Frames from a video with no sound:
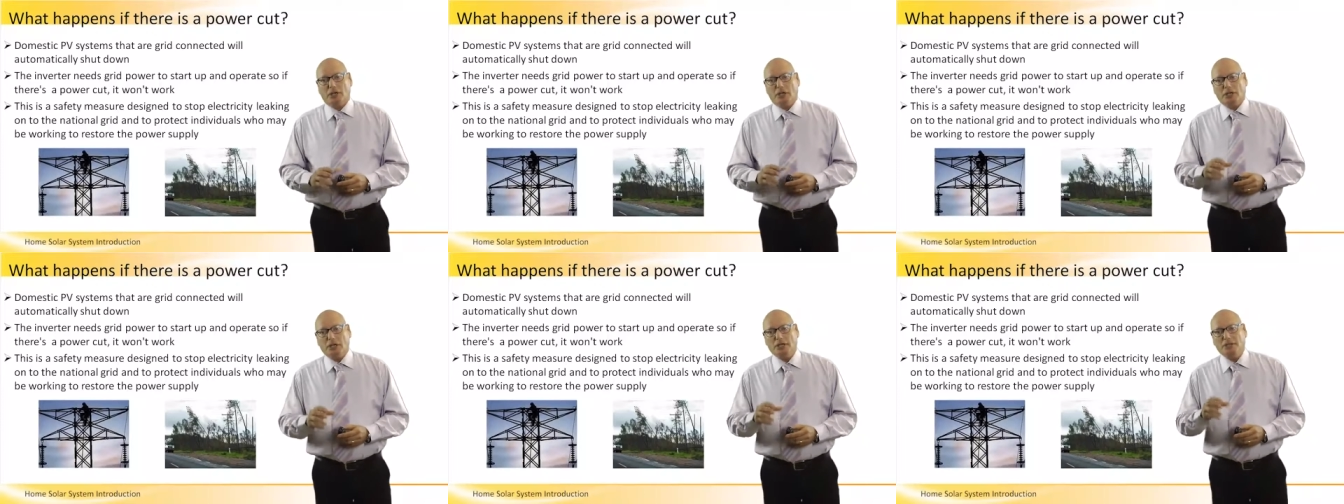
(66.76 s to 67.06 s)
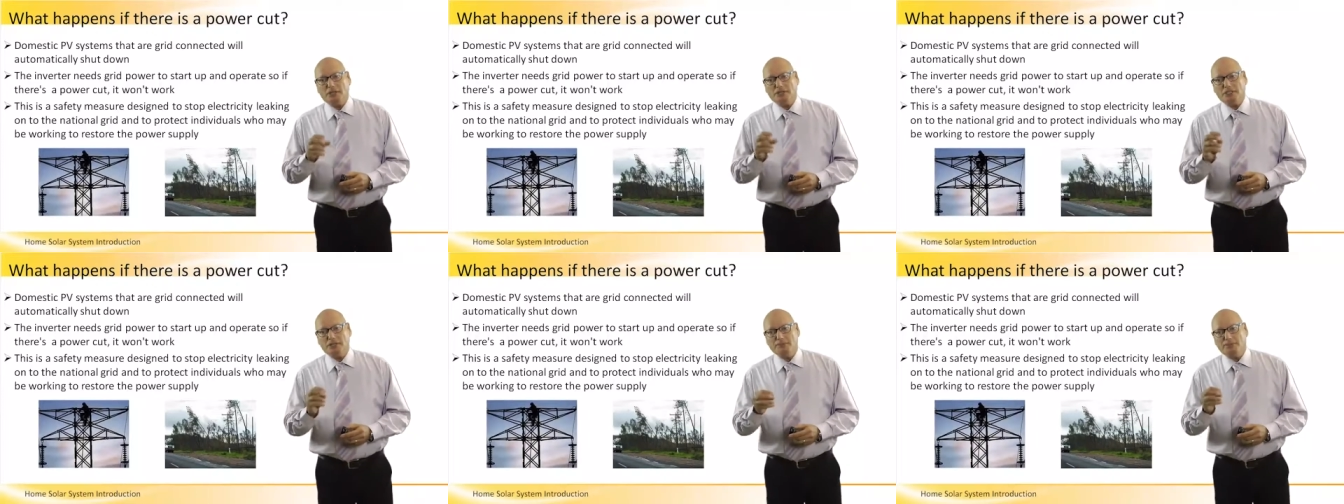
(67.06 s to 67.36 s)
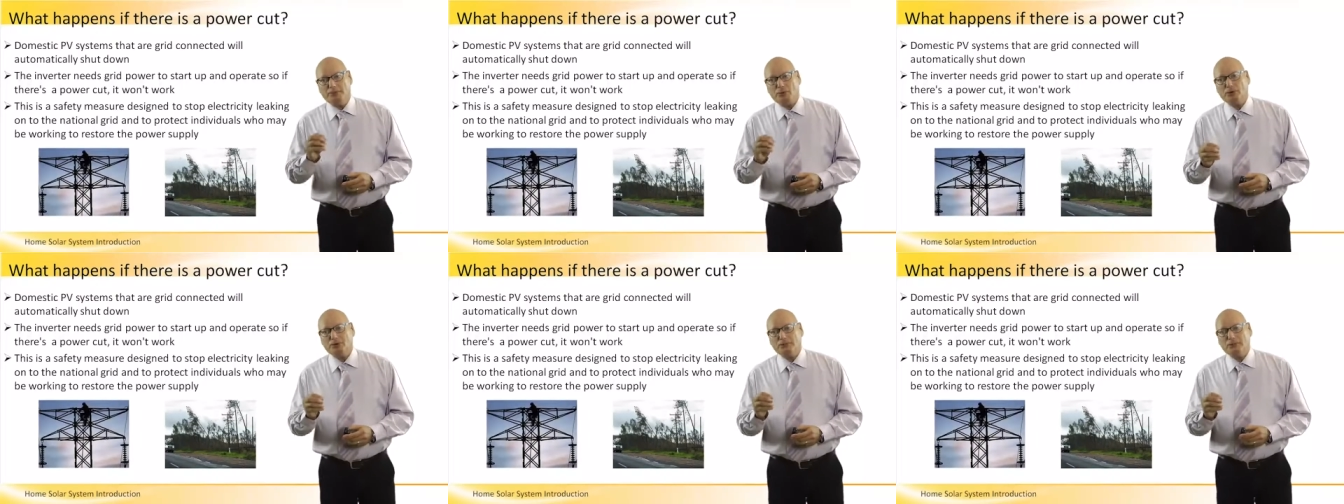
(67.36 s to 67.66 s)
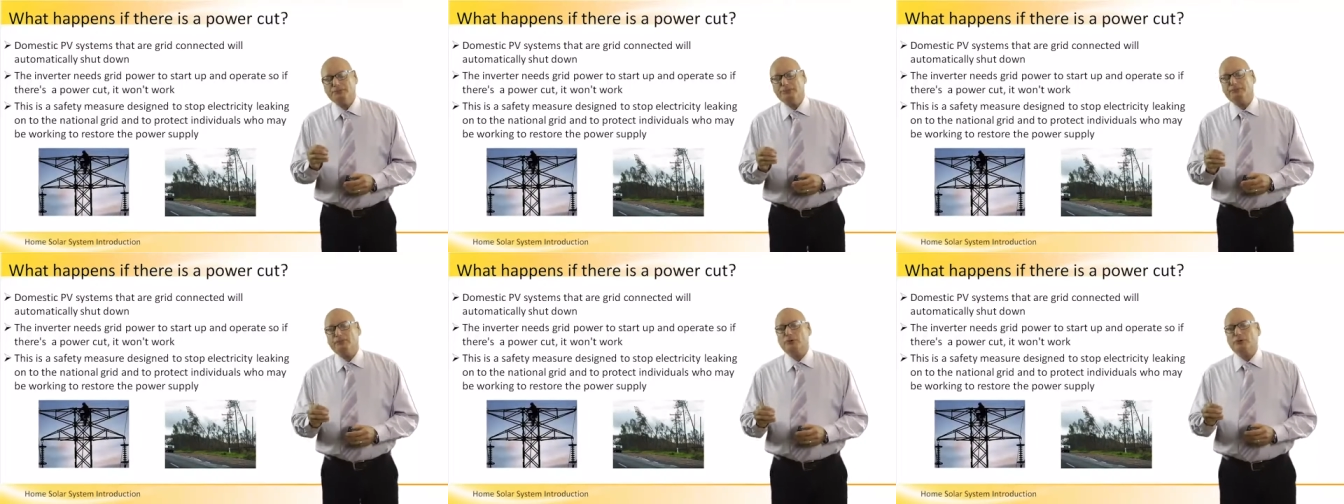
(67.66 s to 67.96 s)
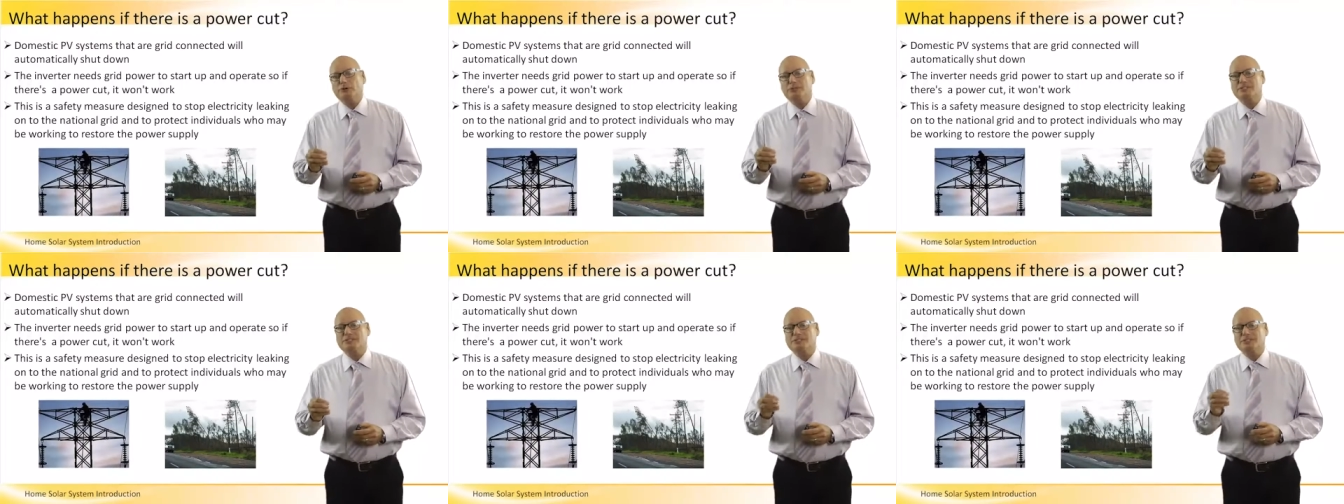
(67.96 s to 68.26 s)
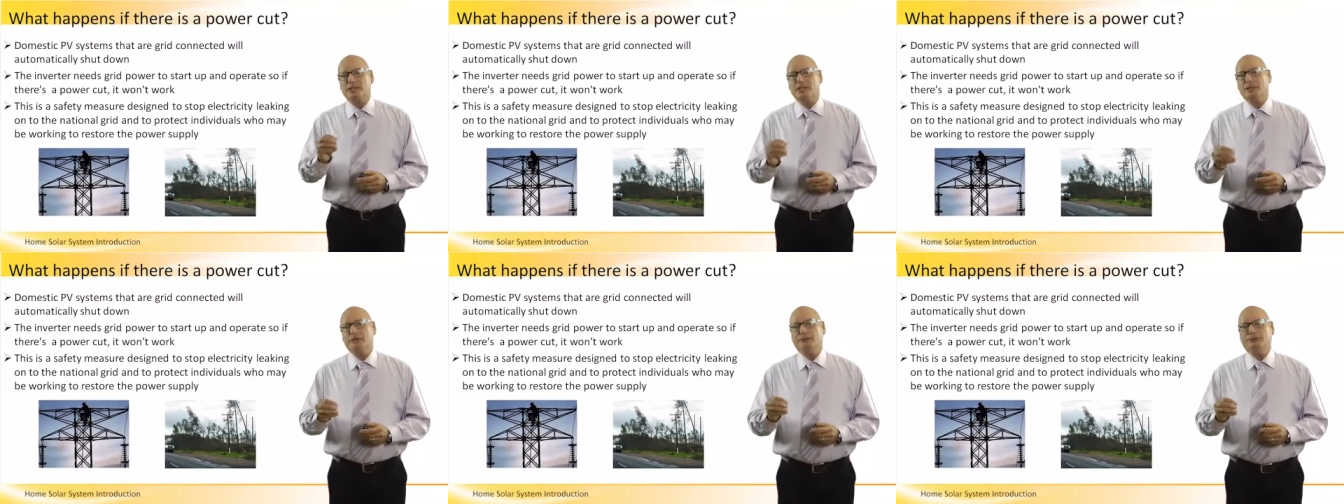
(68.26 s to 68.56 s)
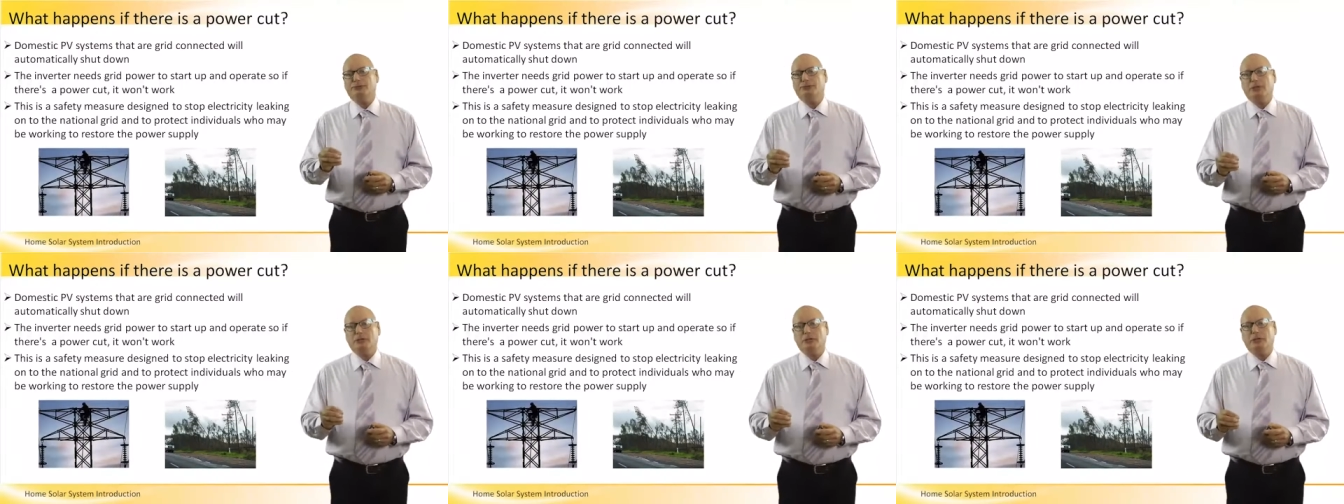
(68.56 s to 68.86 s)
It is important for a
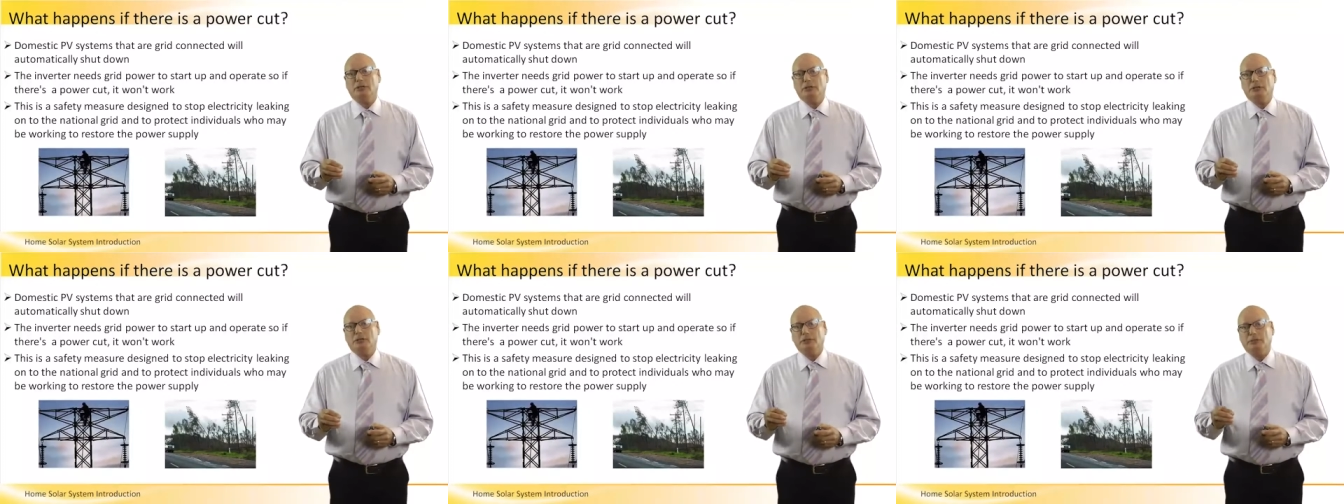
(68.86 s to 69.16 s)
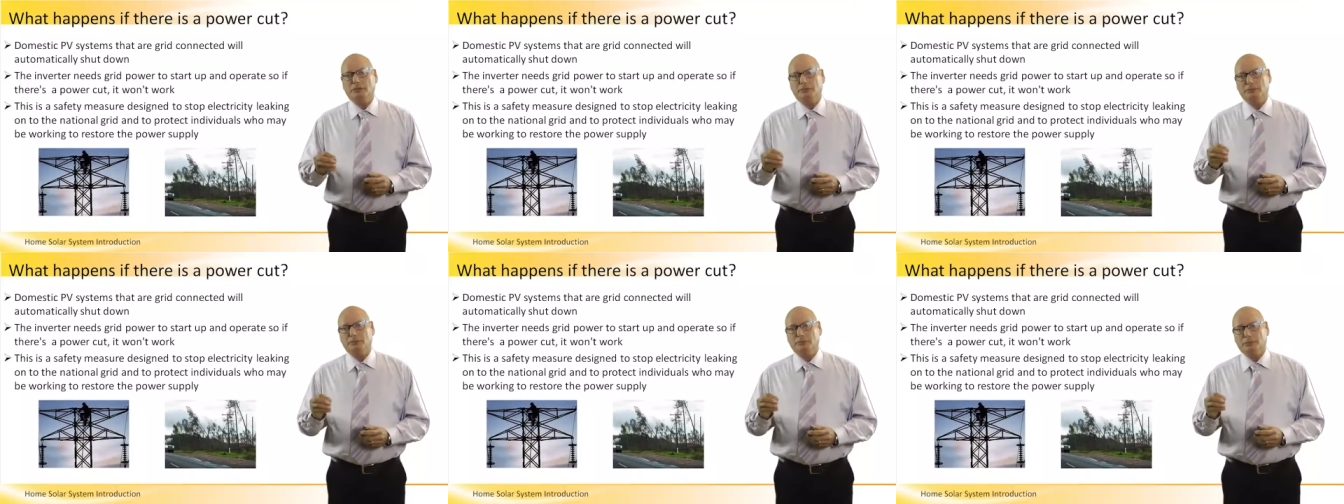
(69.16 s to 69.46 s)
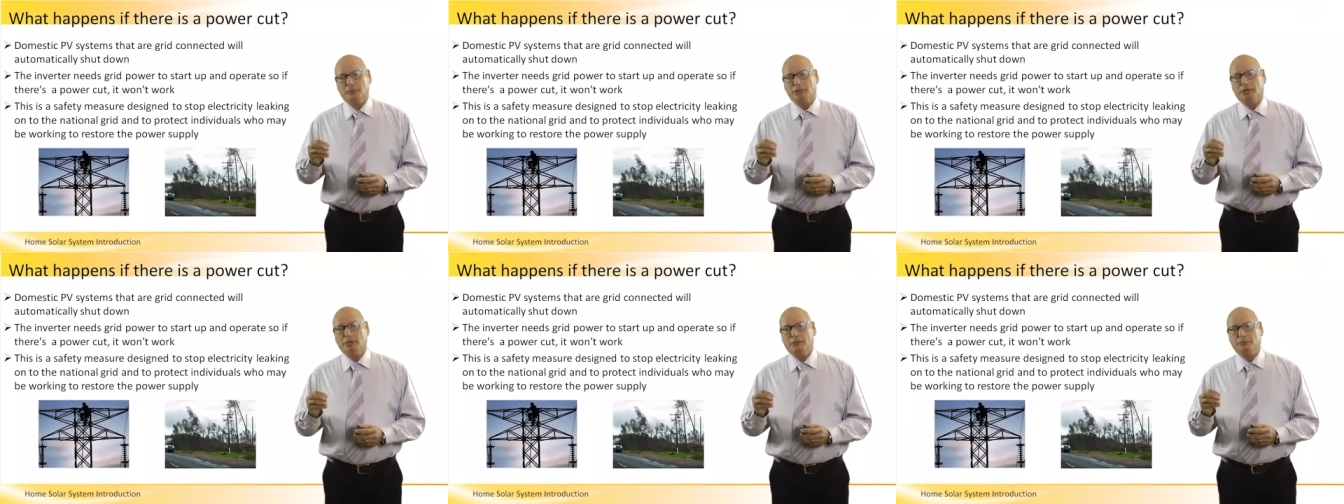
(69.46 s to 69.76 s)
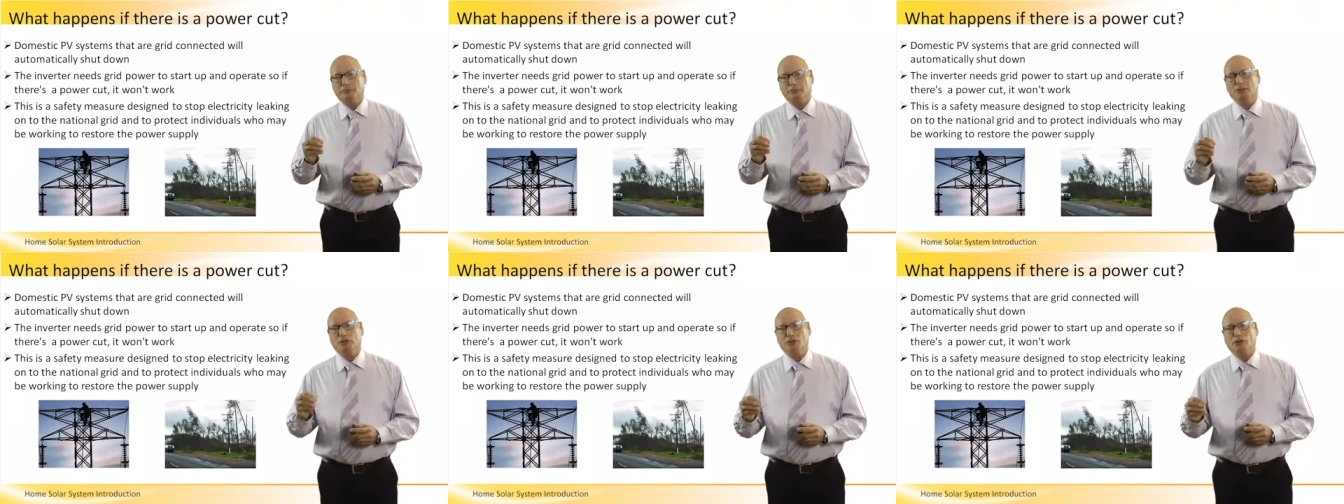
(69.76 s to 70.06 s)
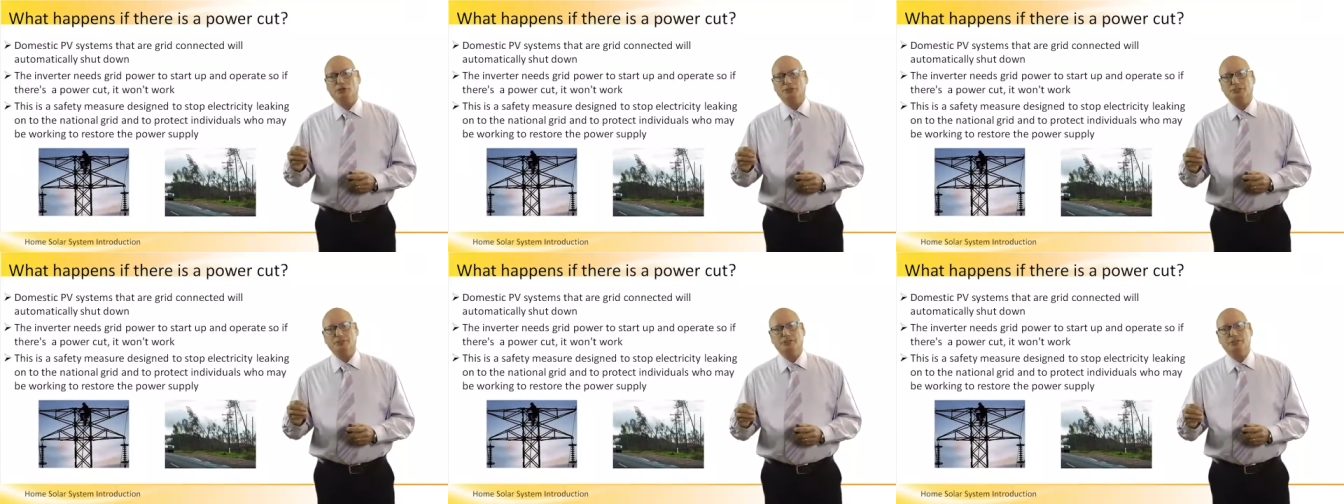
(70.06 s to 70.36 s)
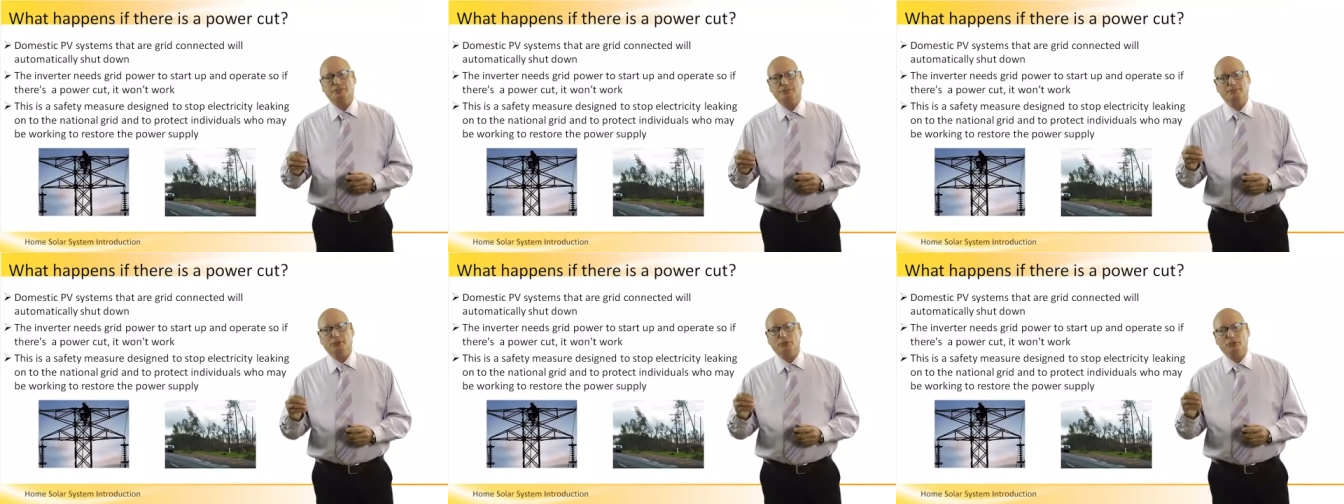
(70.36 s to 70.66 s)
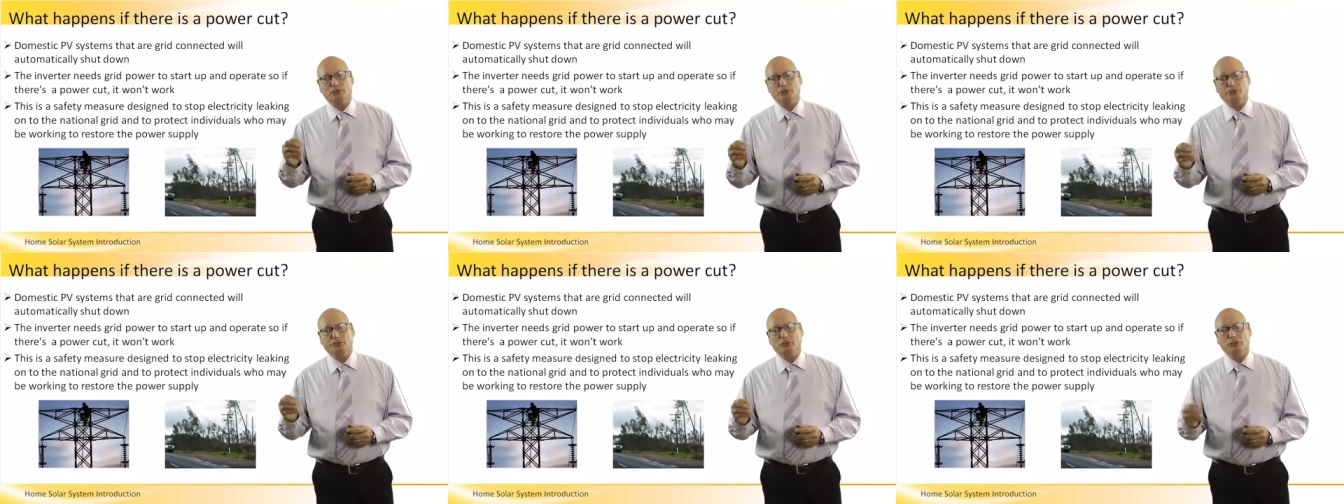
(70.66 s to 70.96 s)
safety uh, precautions
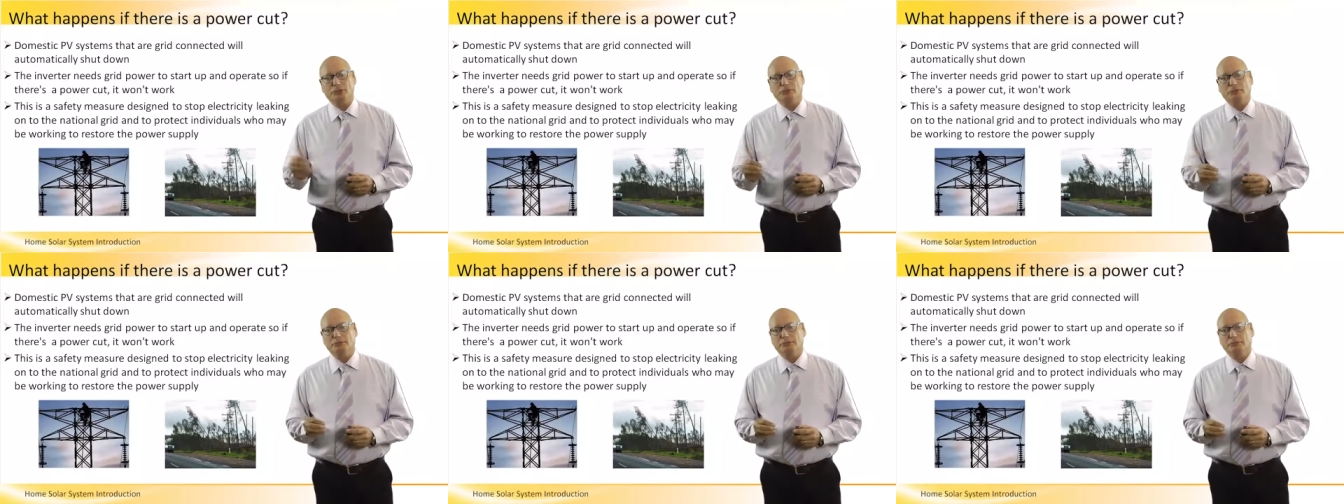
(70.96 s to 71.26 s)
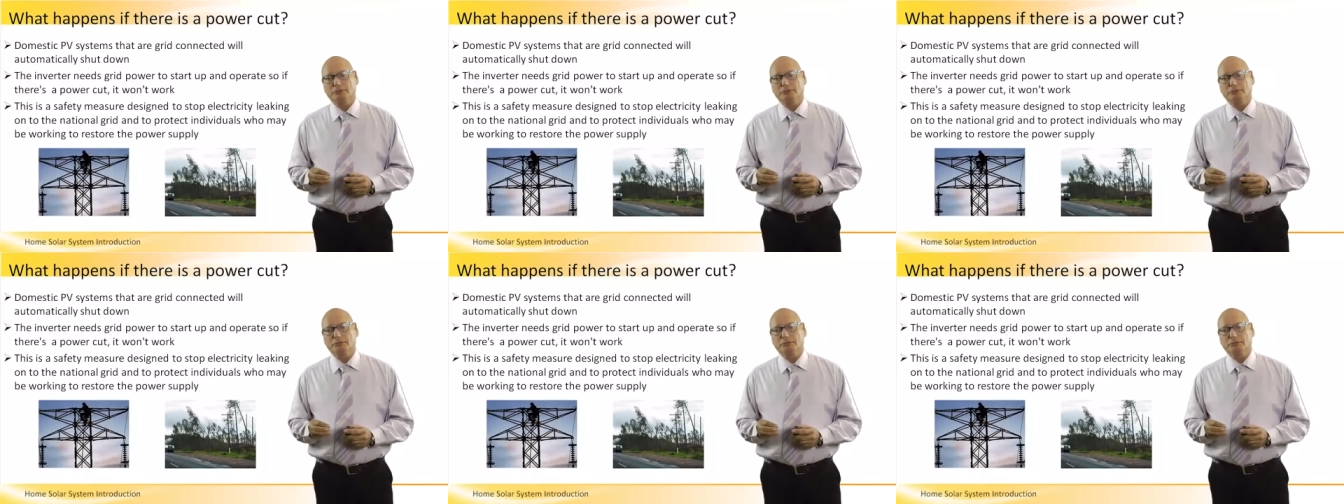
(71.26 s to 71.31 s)
point of view